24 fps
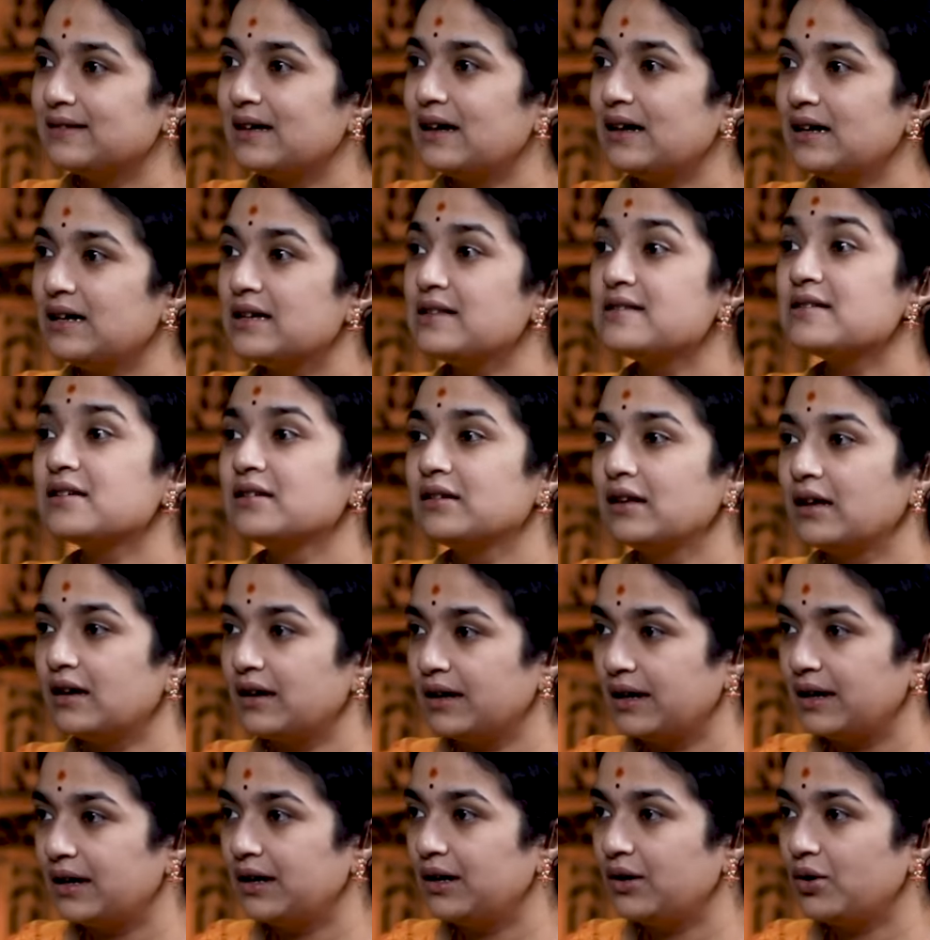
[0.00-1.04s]
is in the
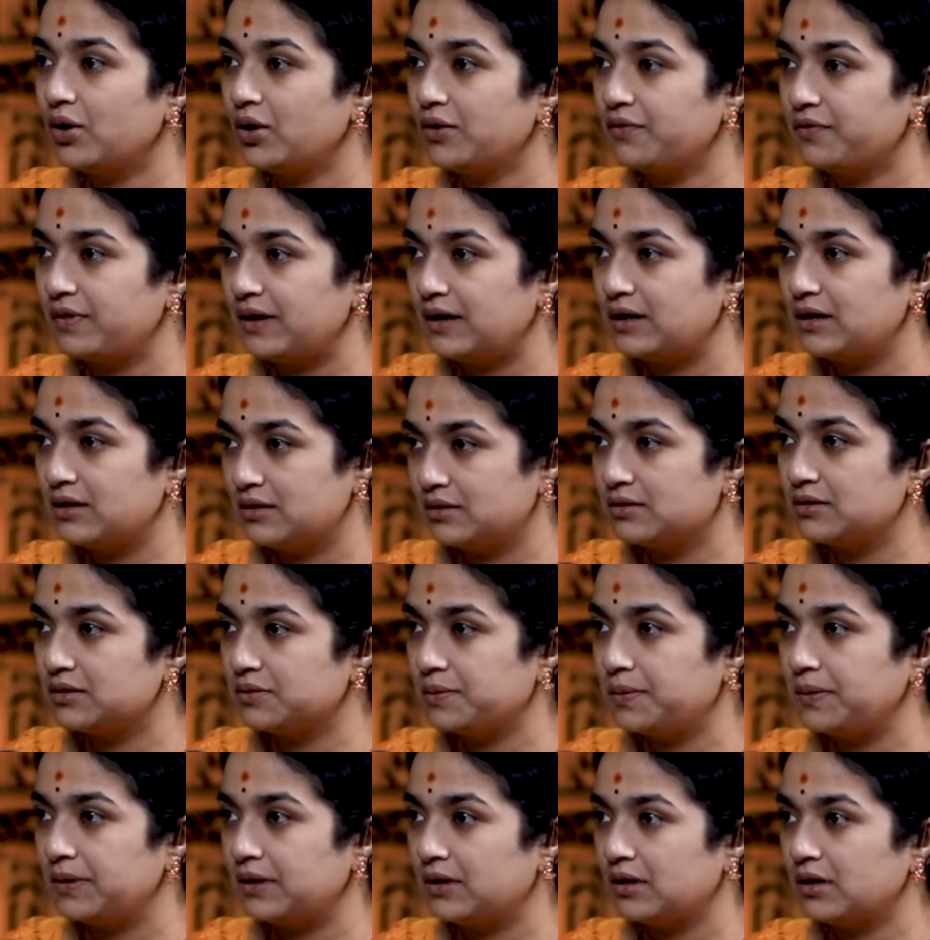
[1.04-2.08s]
air or
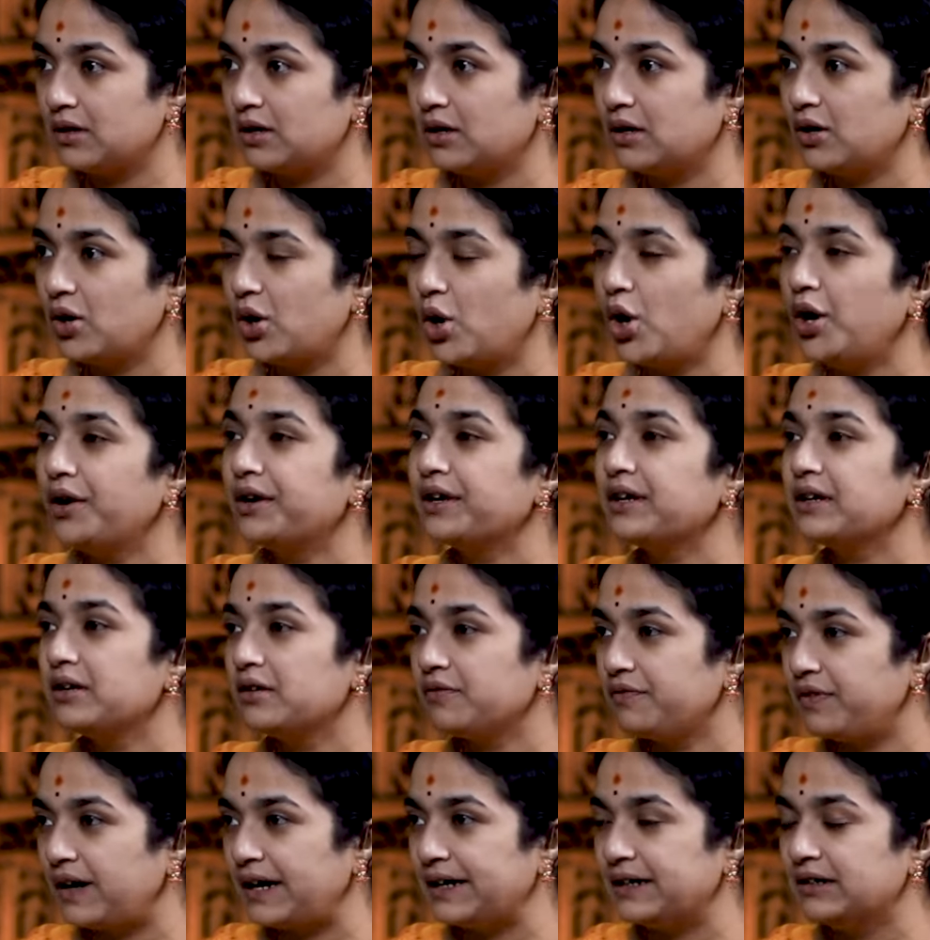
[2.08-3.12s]
in
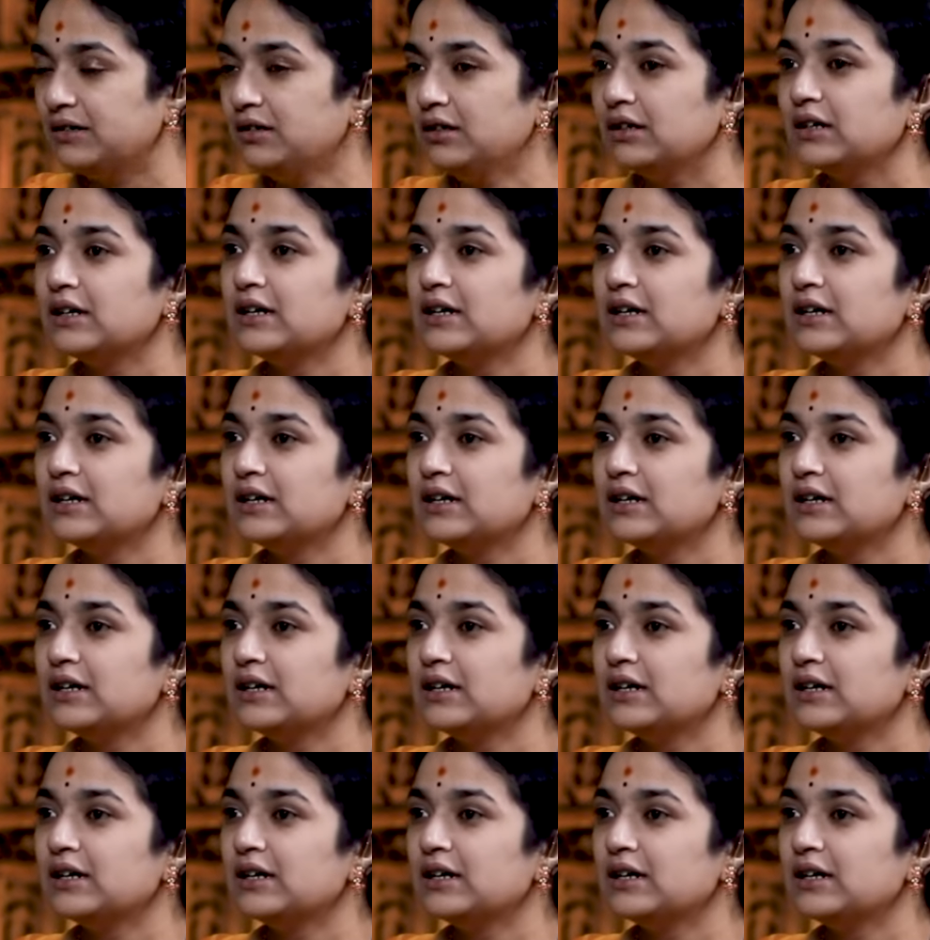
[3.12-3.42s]
fire.